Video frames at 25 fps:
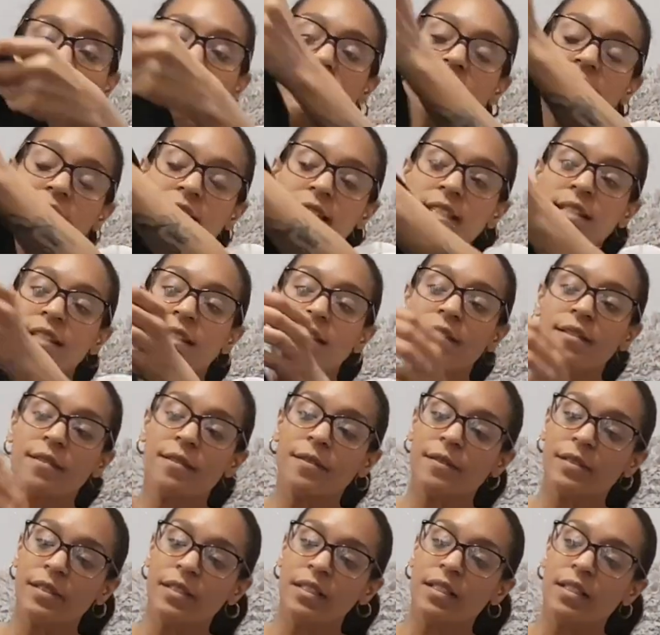fronted,
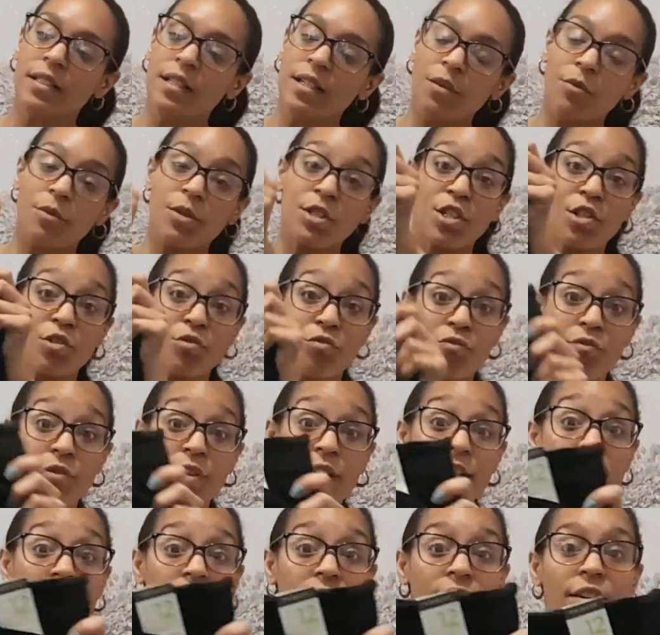which is
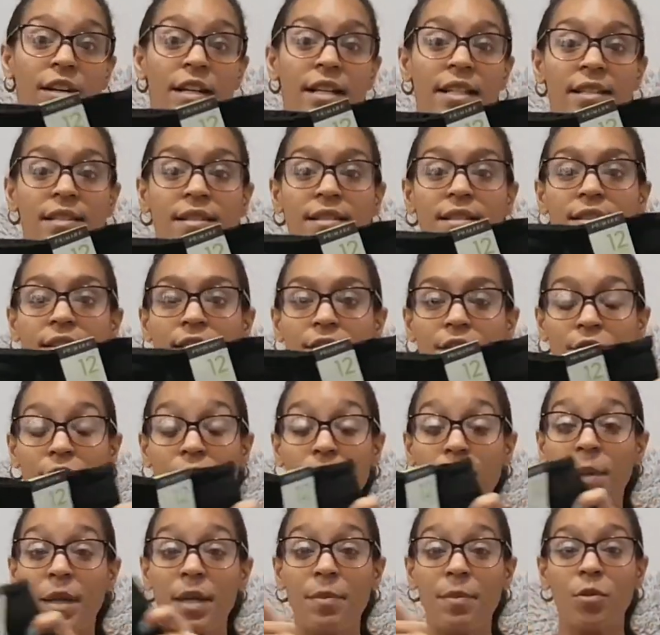really nice
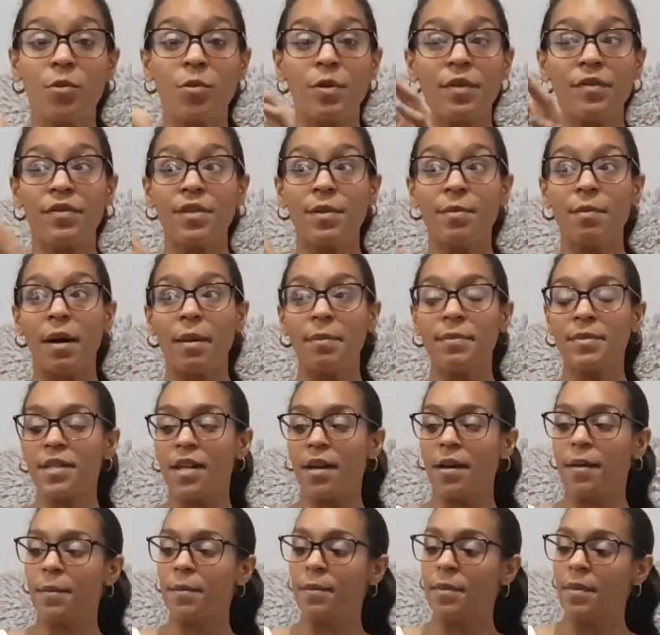for people with the mum
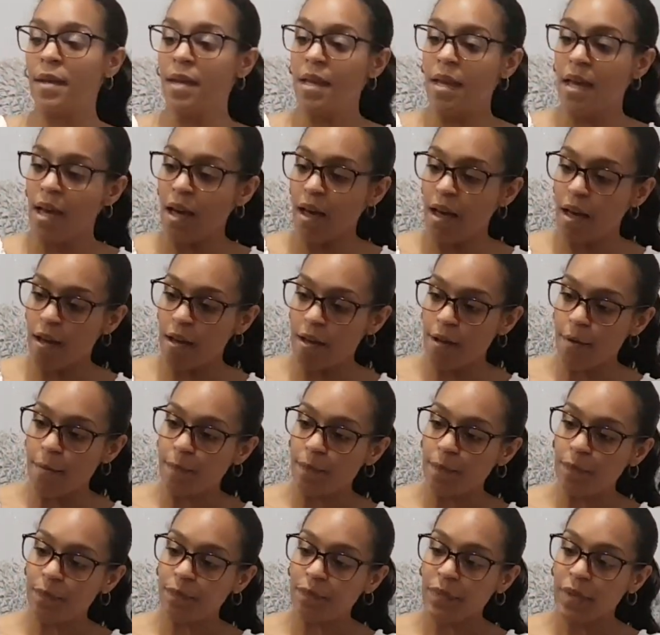tum.
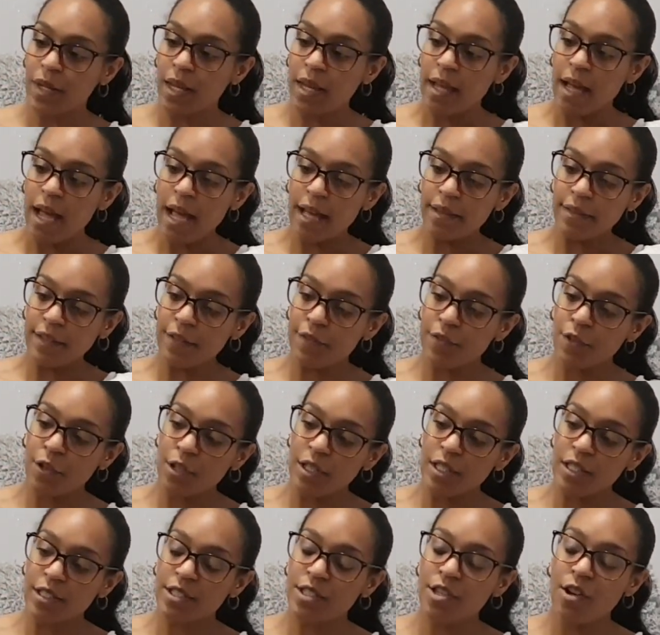Um, and they've
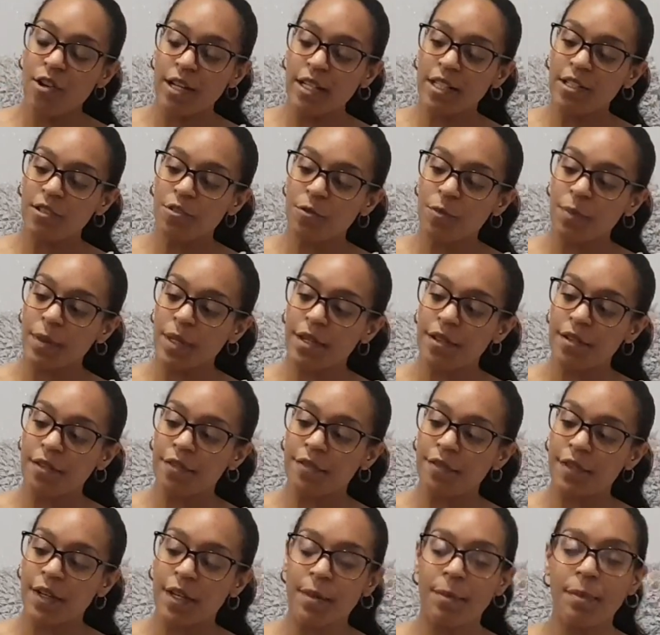got a tiny little bit
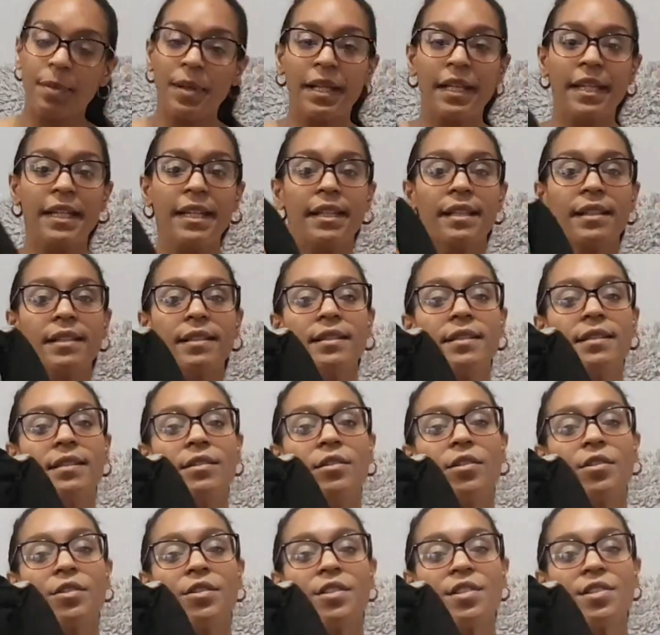of uh, pleating
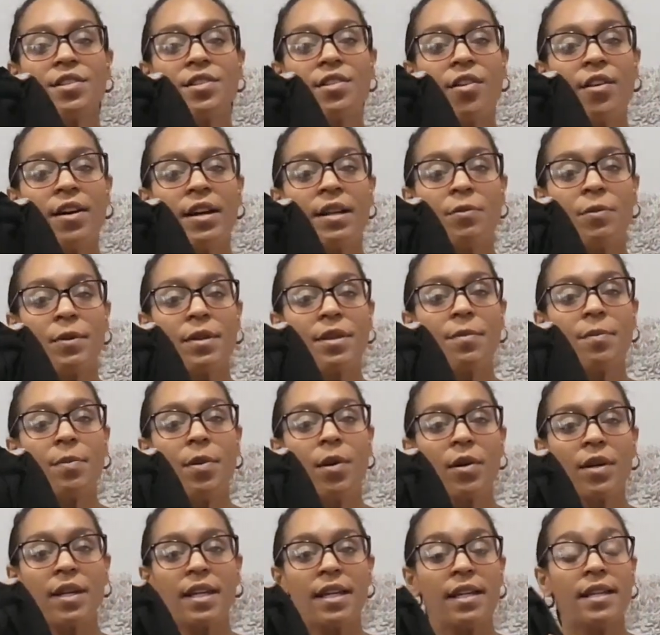on the side where the
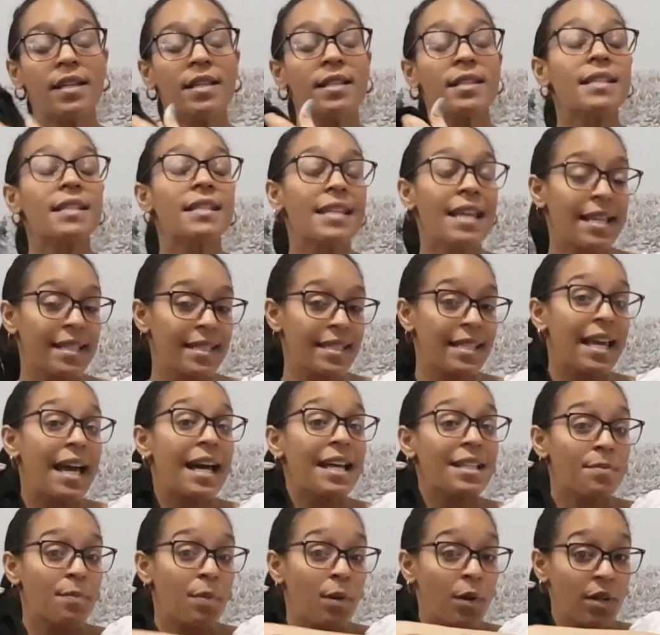pocket is. Yes, it
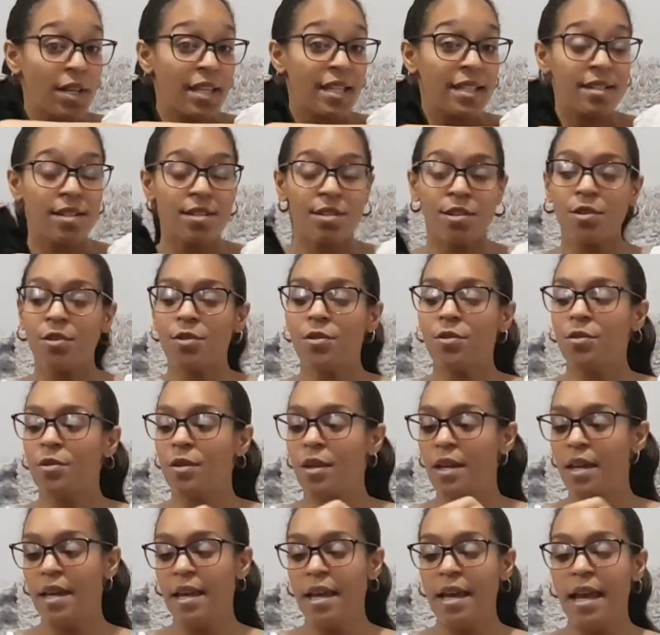has pockets too.
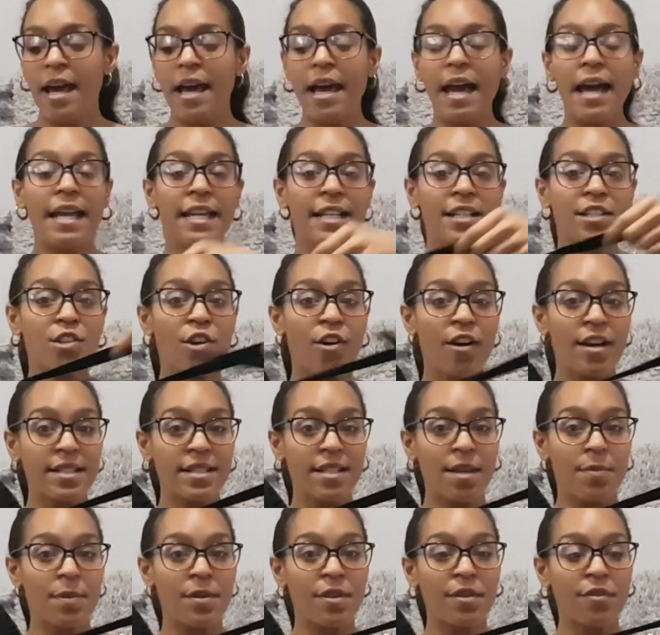It
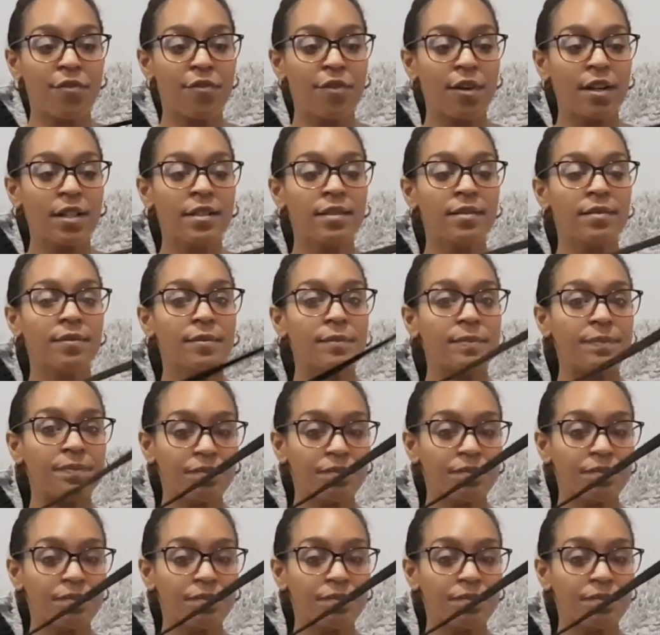ties up at the front